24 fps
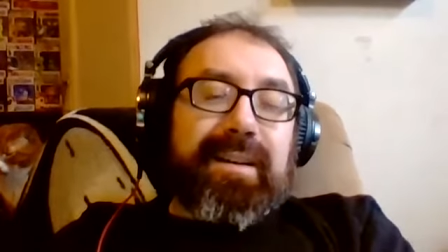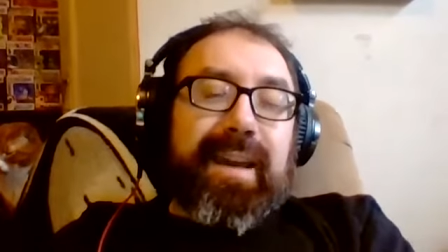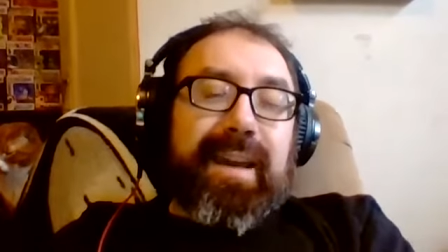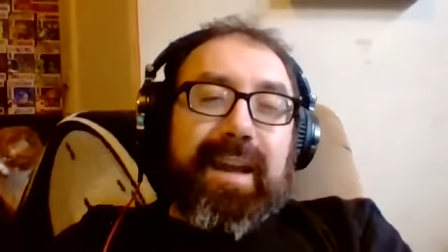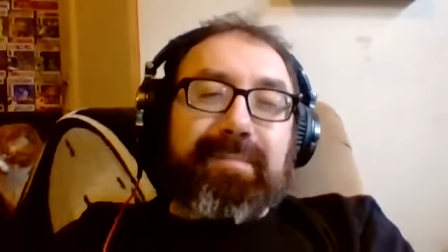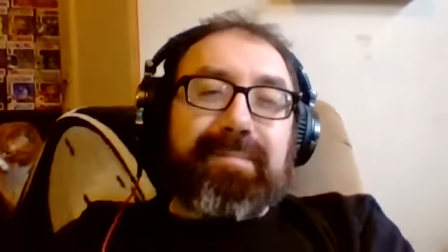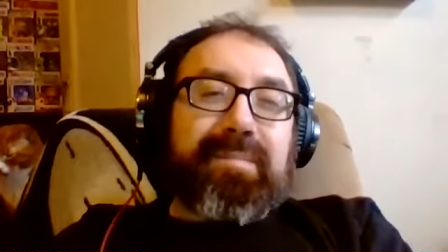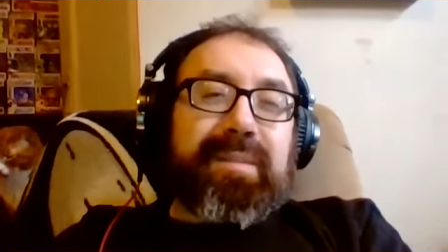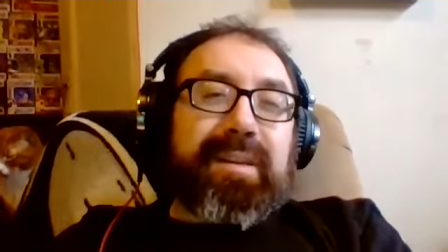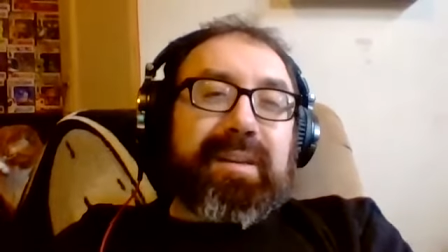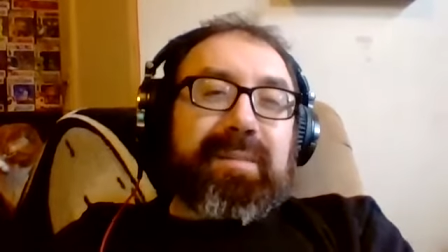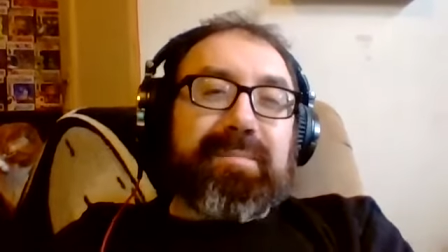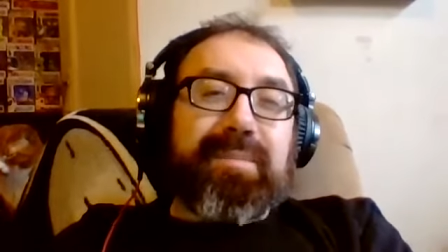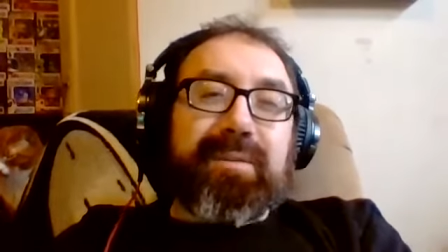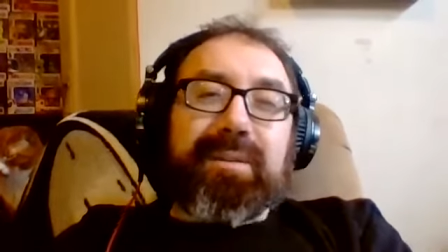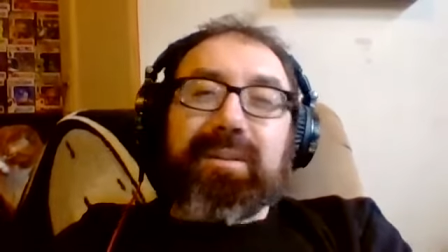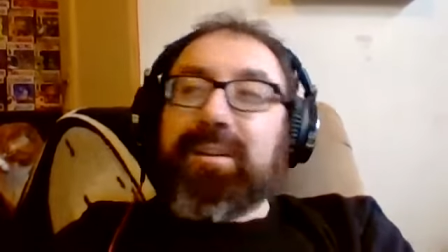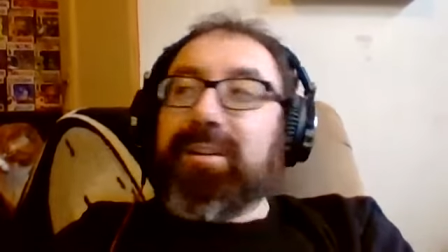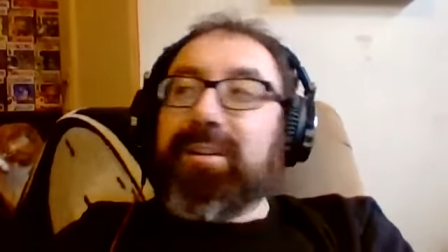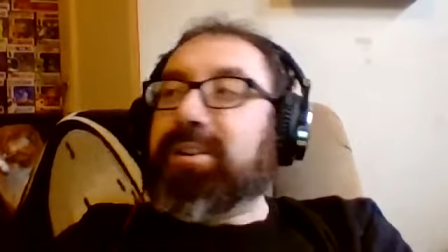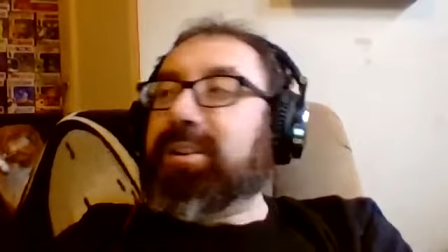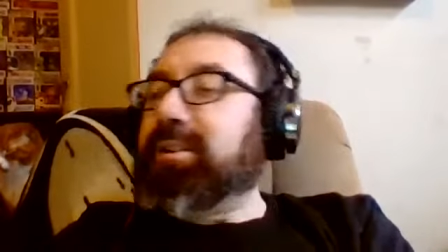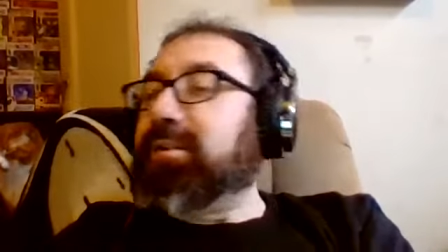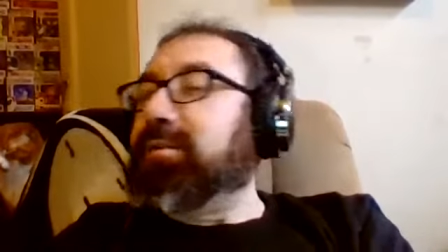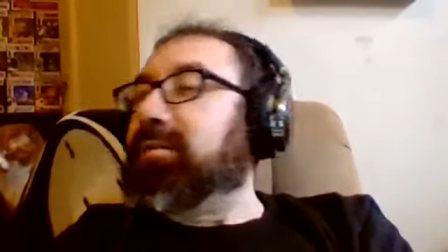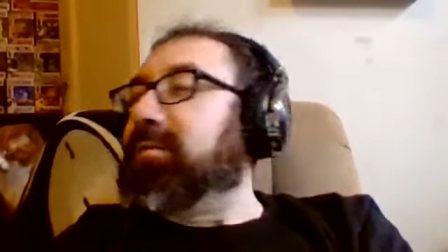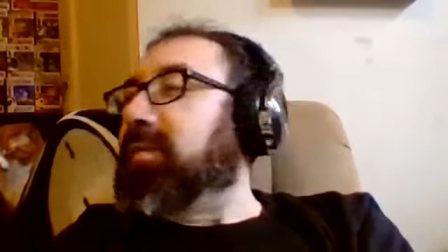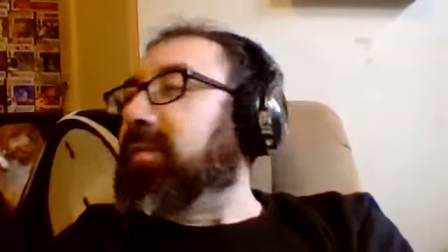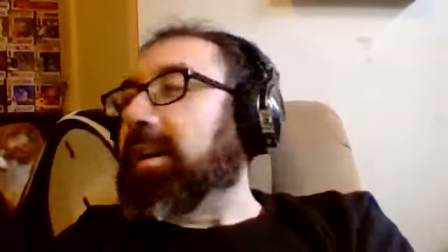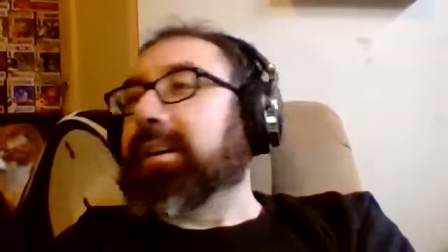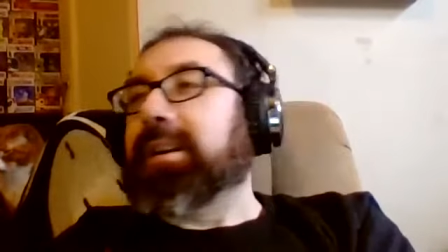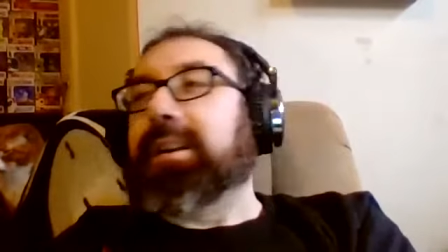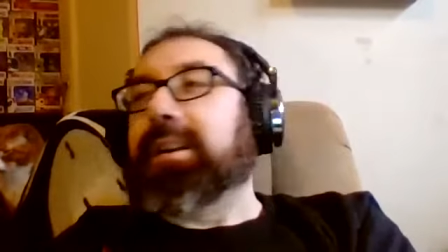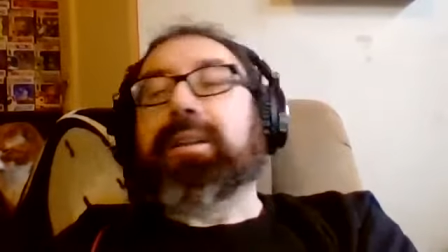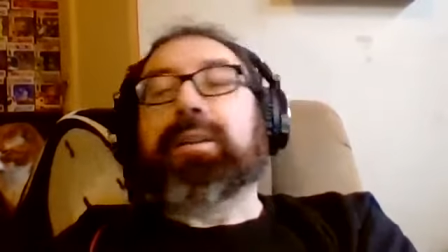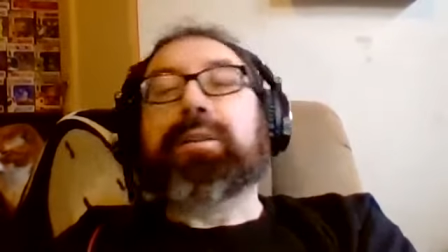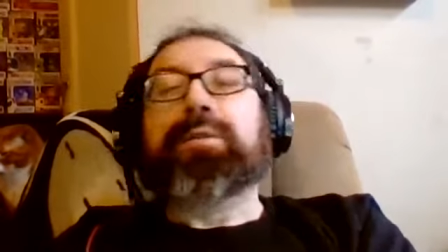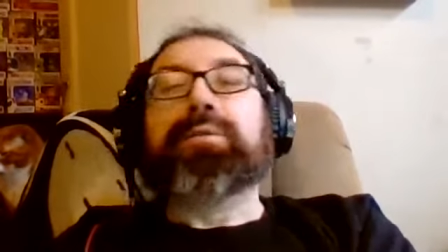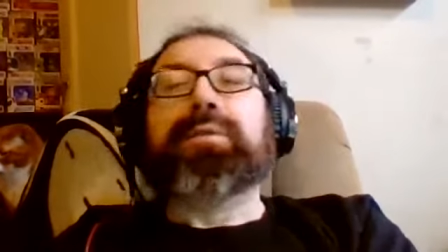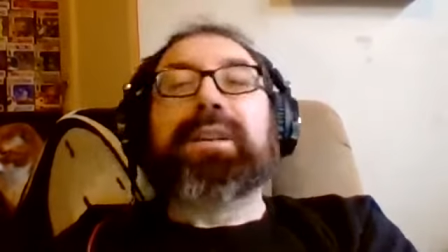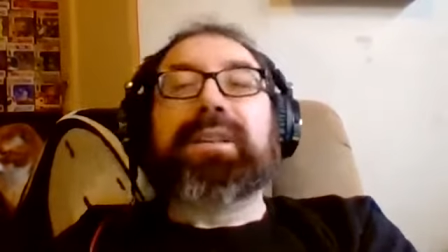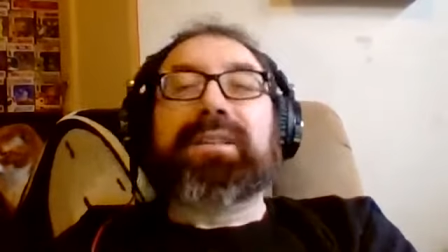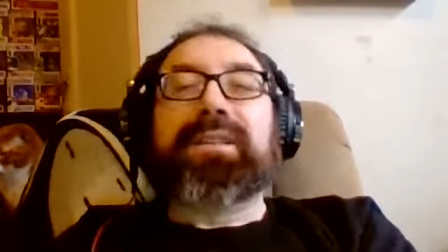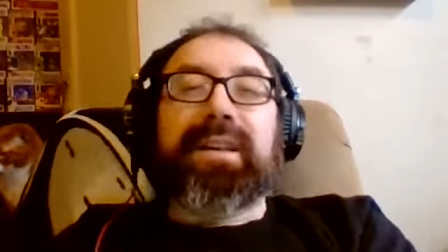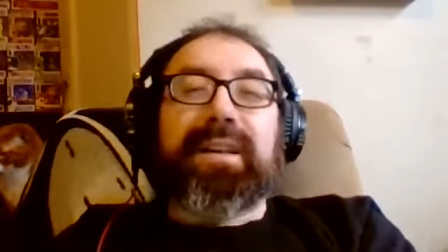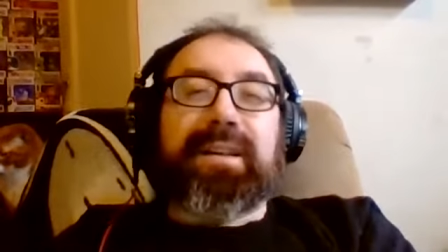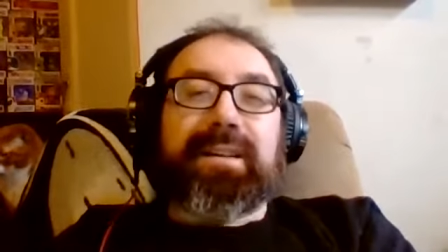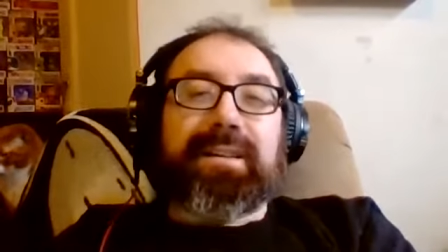cat people are just fucking
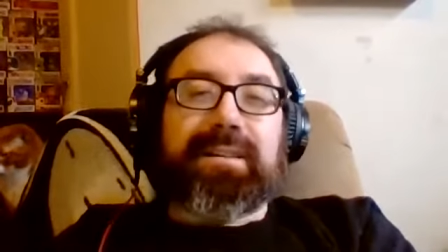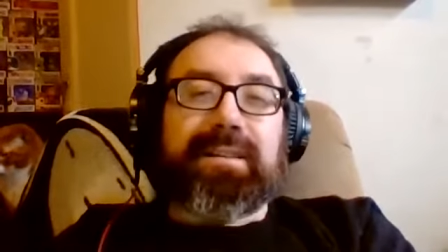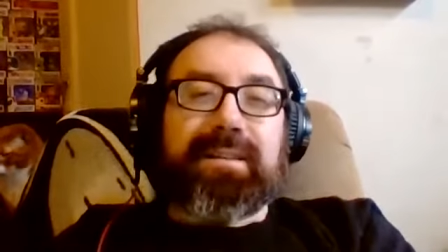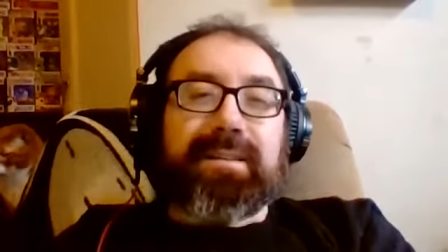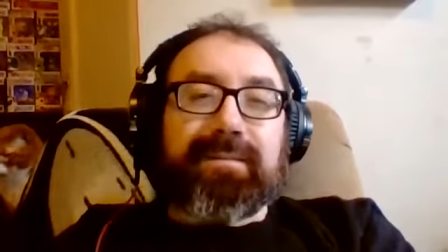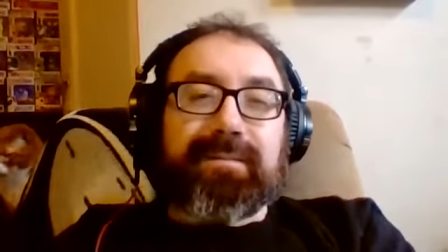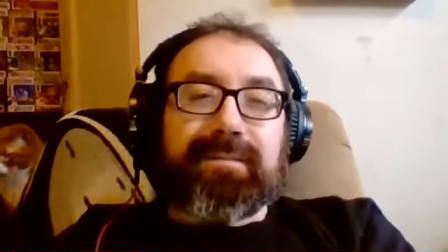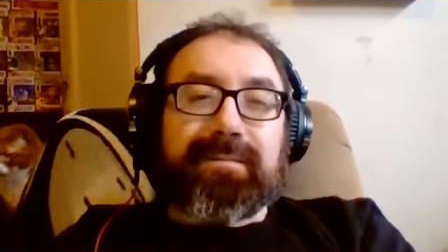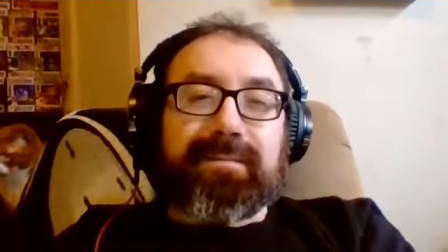lunatics.